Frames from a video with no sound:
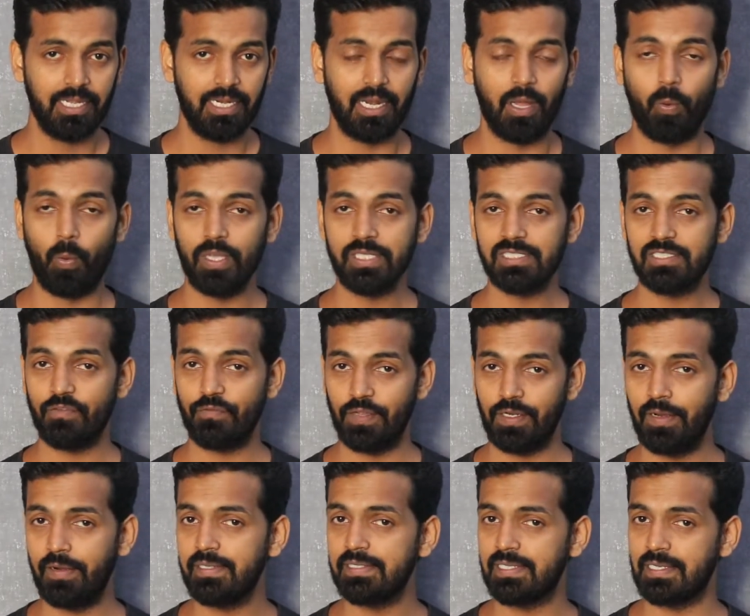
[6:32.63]
Now once the
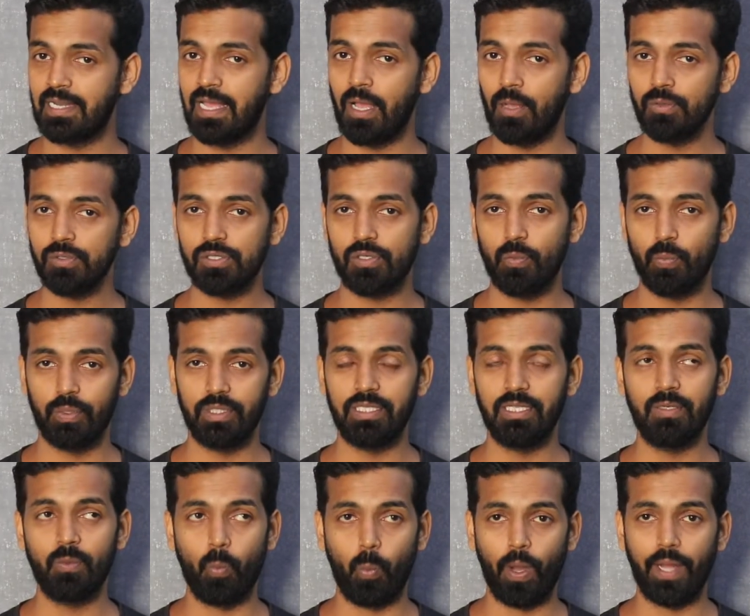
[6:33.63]
winner is announced,
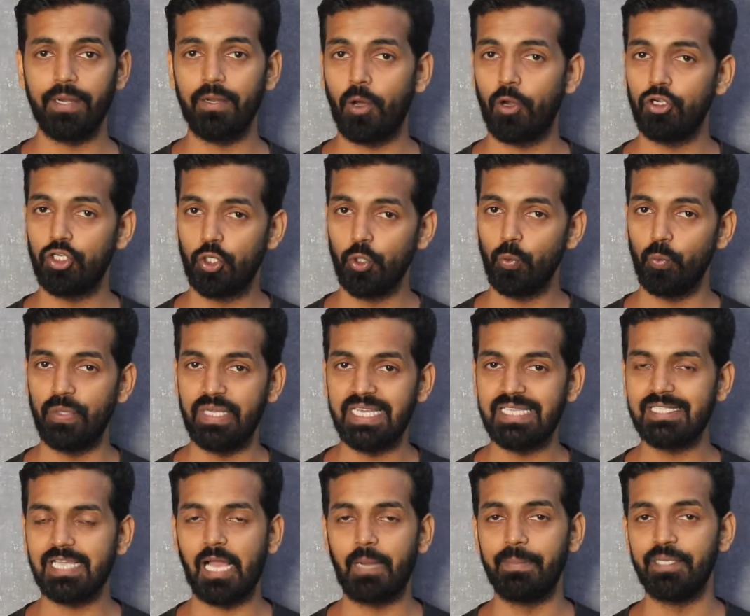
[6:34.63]
within 1 or 2
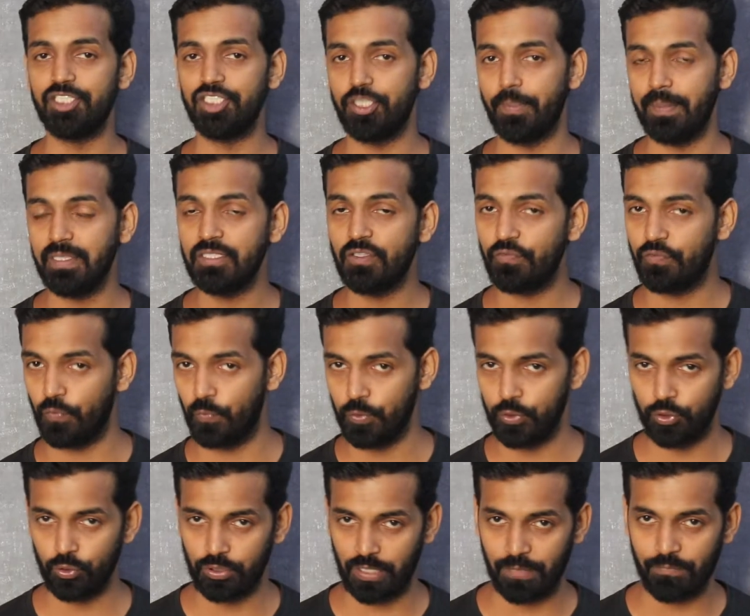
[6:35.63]
weeks I'll be shipping the
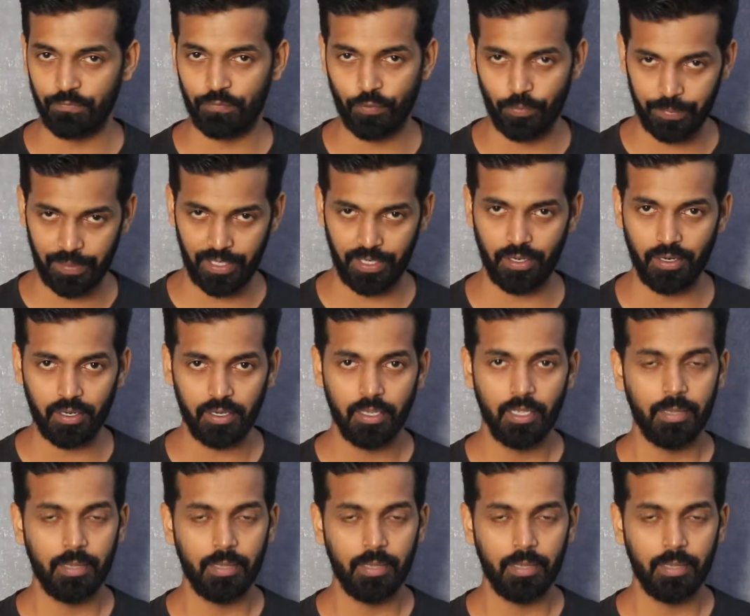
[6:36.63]
phone to them from here,